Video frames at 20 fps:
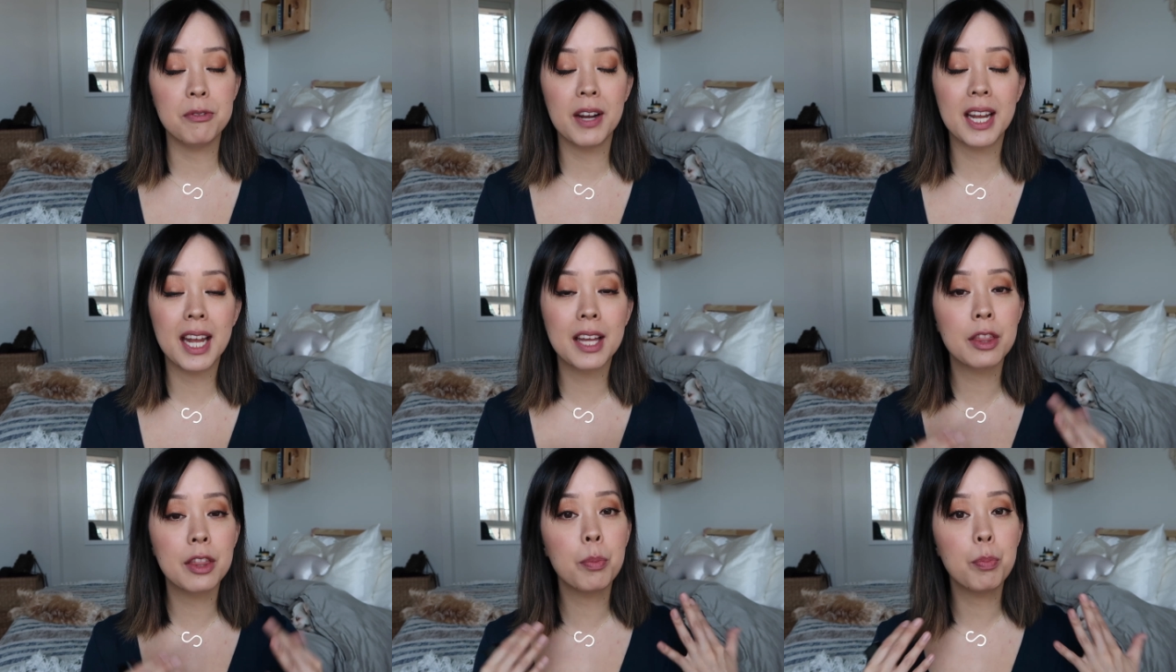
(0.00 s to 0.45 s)
If
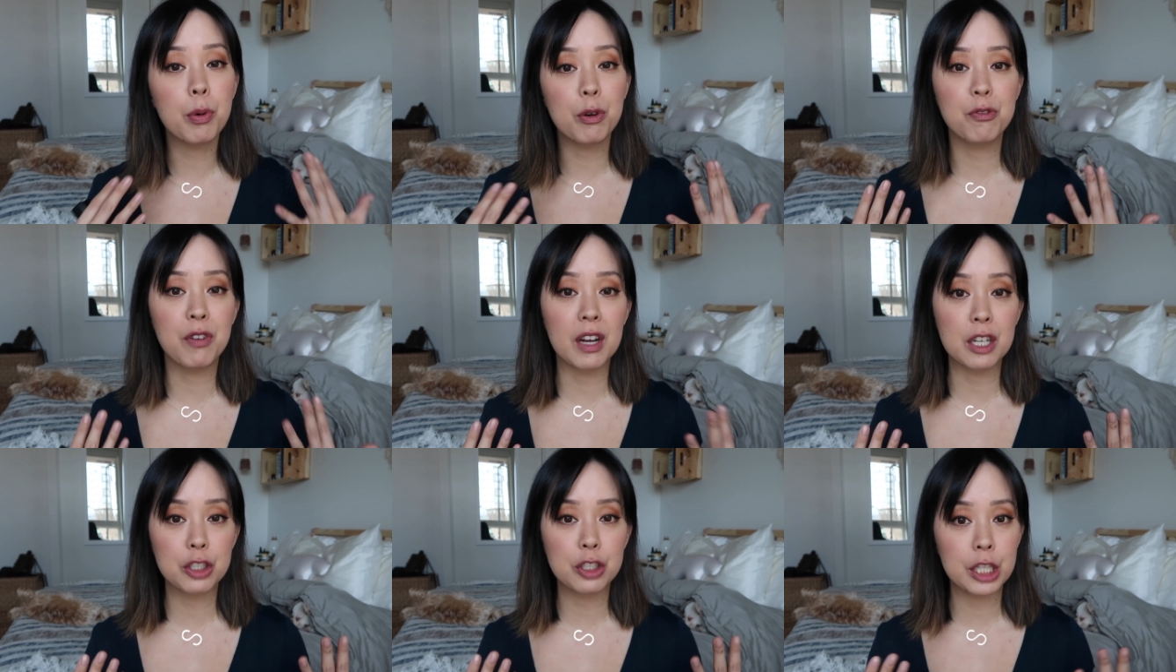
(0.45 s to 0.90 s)
I get them
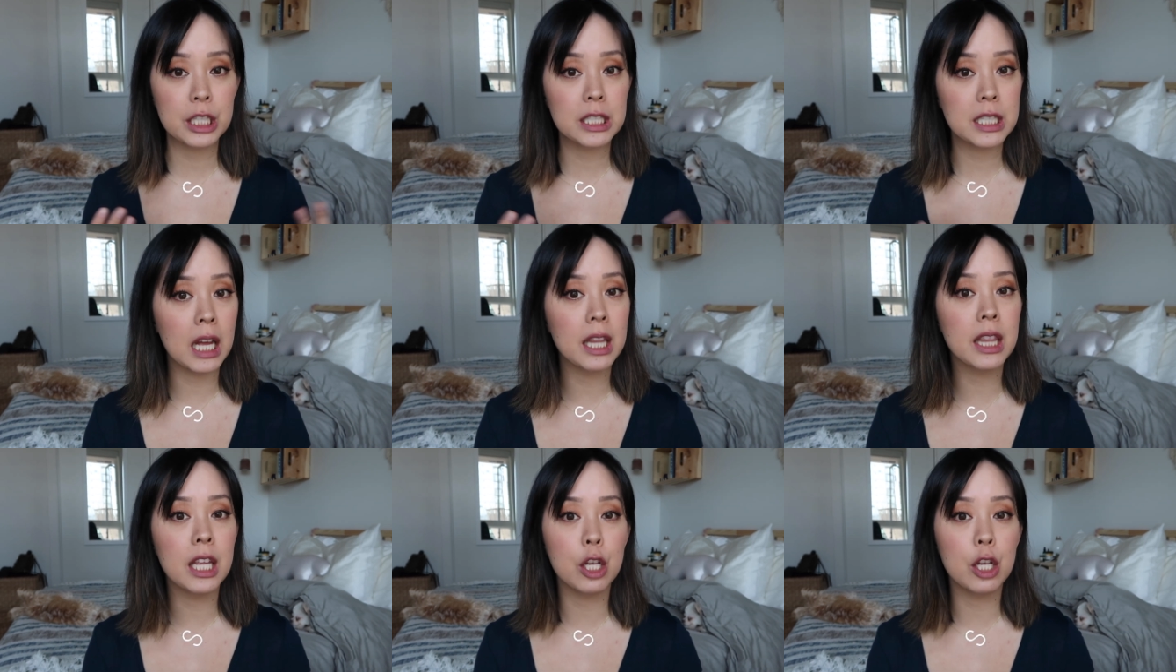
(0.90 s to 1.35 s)
professionally
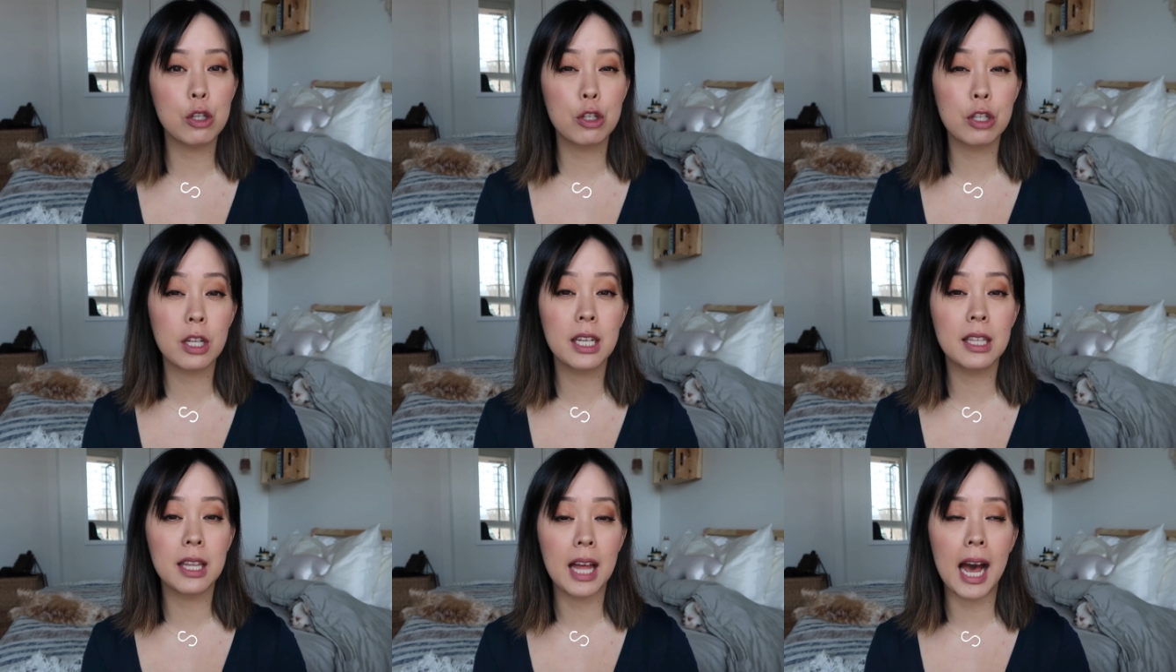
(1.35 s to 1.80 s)
done, they
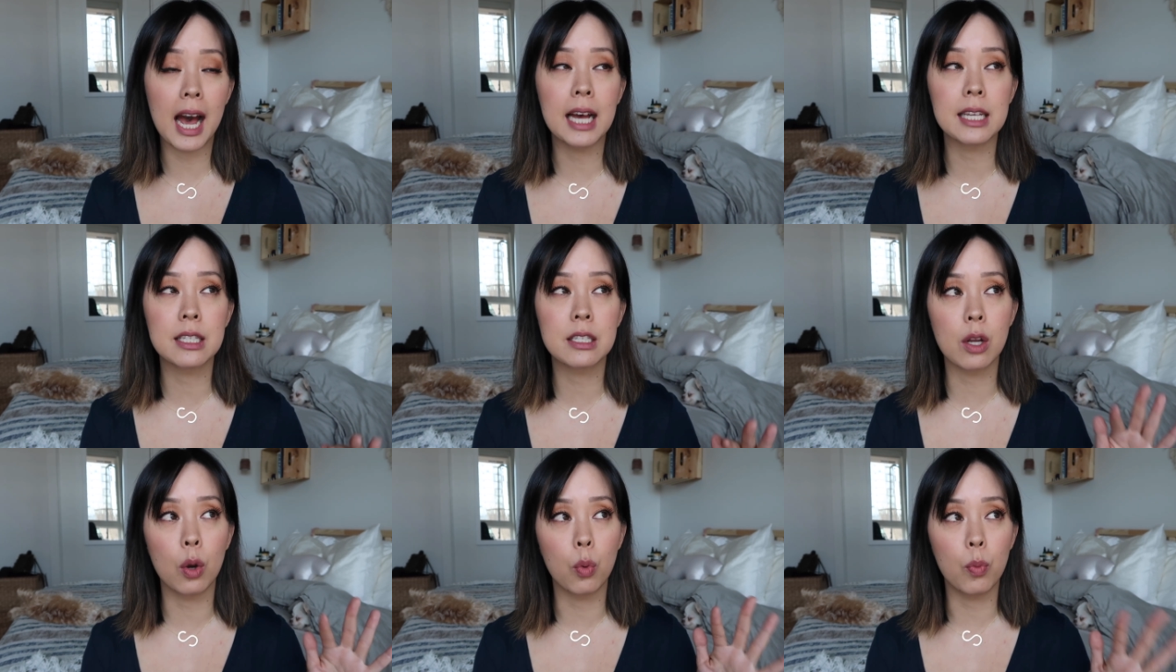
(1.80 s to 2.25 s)
usually
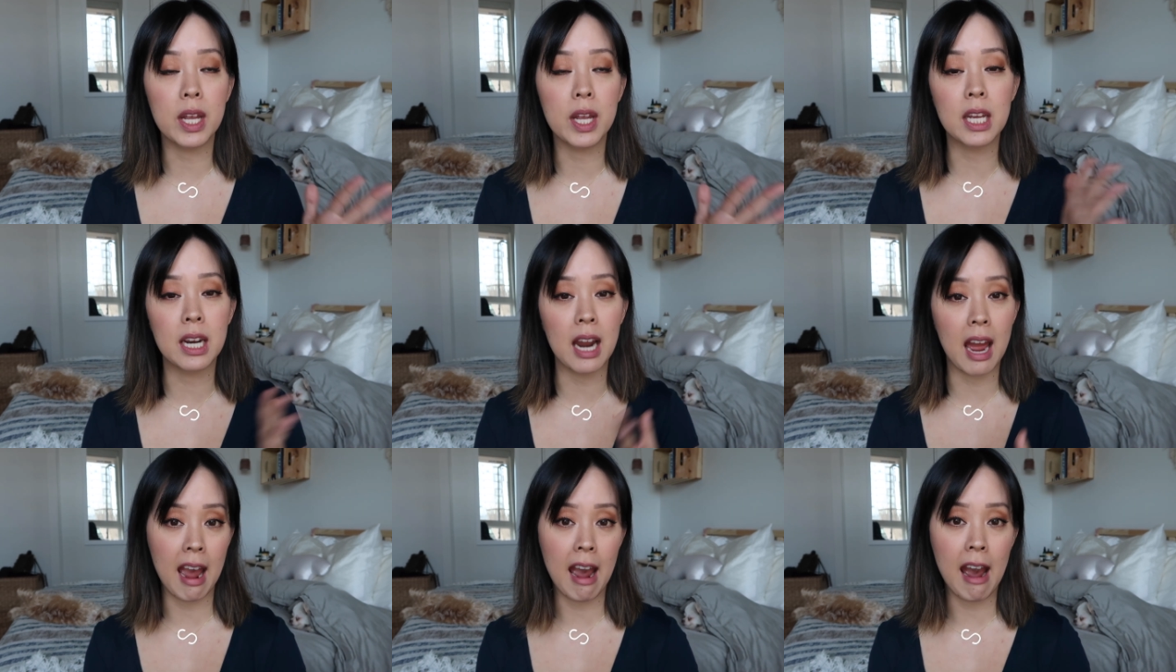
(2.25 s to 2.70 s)
last a
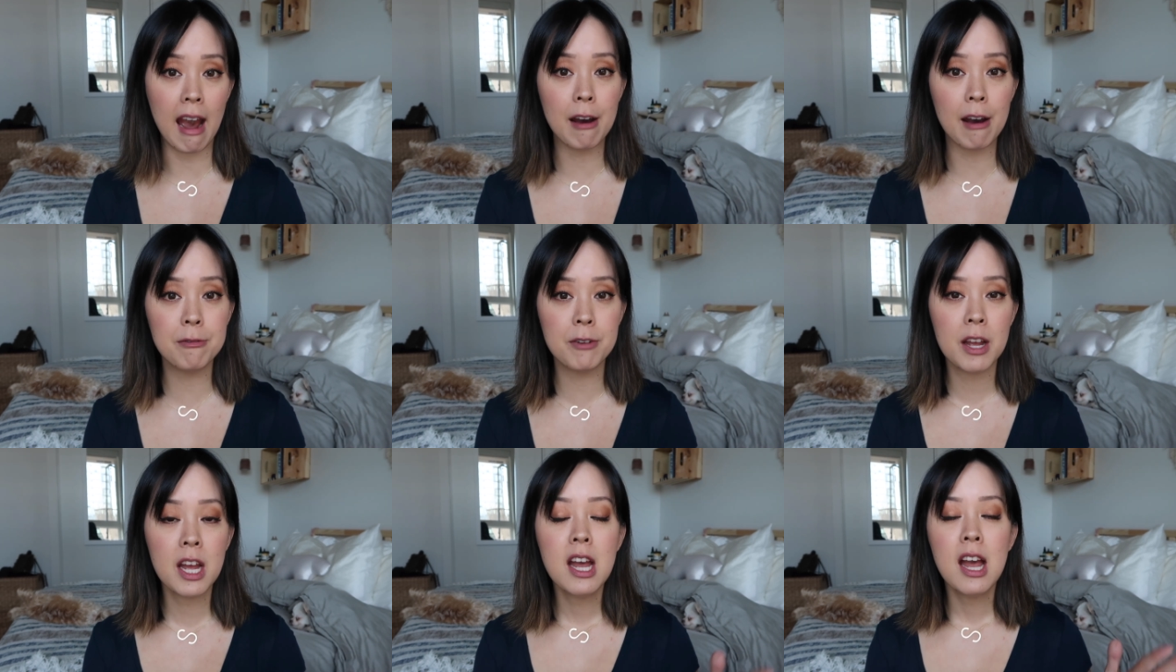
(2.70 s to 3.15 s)
week and a
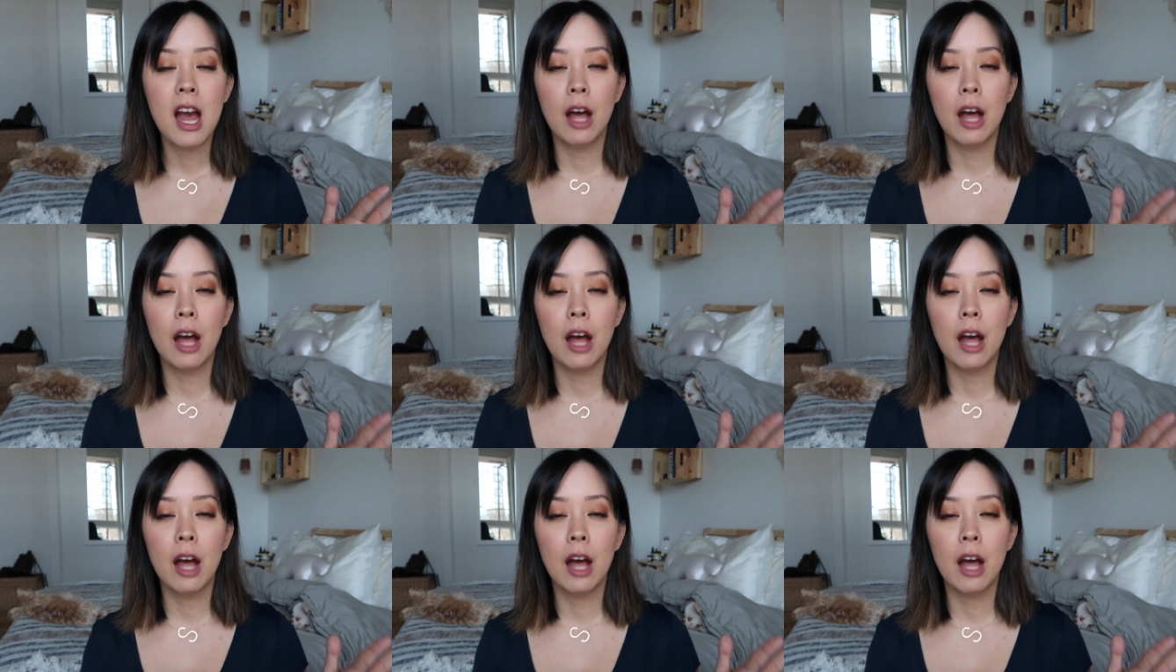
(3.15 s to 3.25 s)
half,